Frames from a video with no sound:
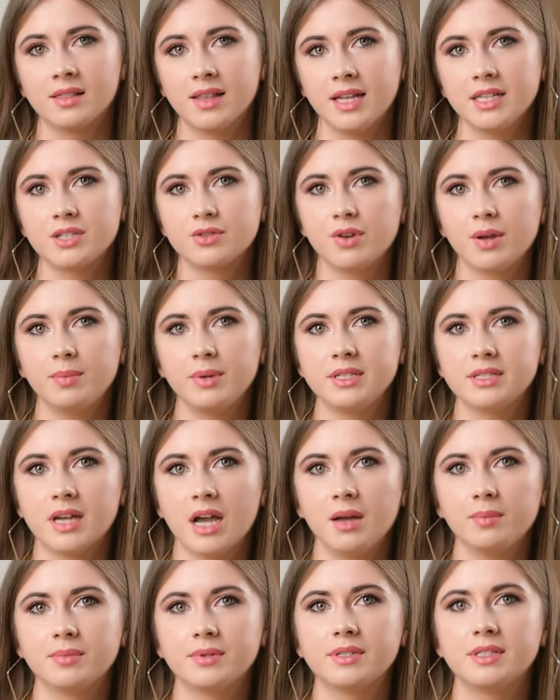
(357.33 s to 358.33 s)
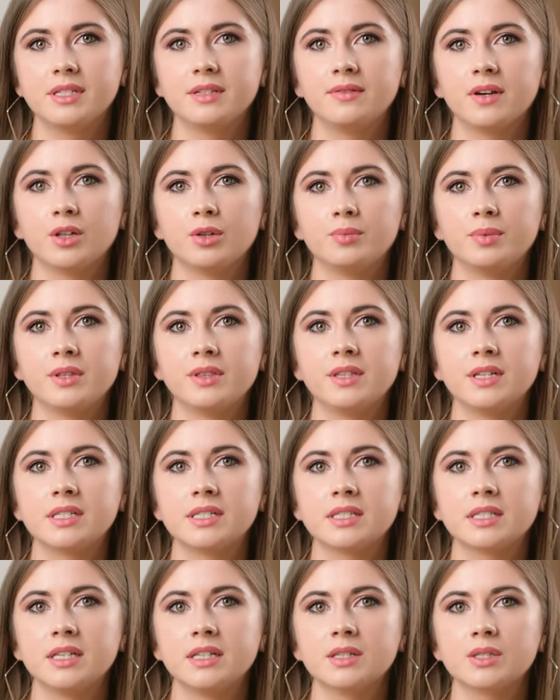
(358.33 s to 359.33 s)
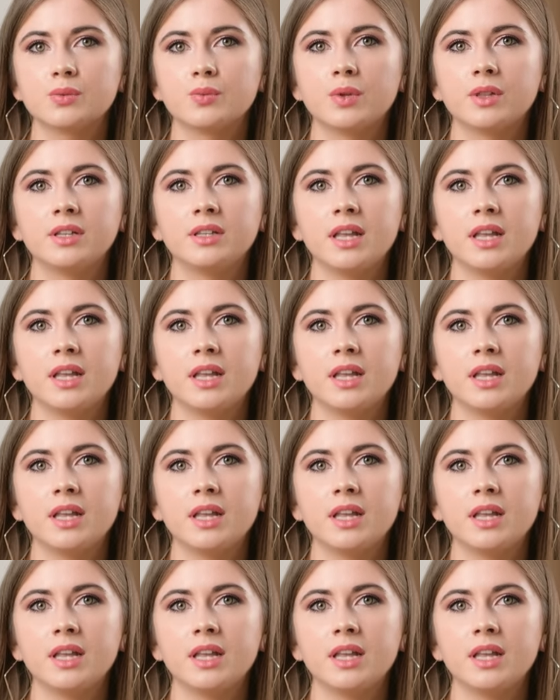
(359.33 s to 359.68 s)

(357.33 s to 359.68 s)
Let's wrap it up. Developing these skills will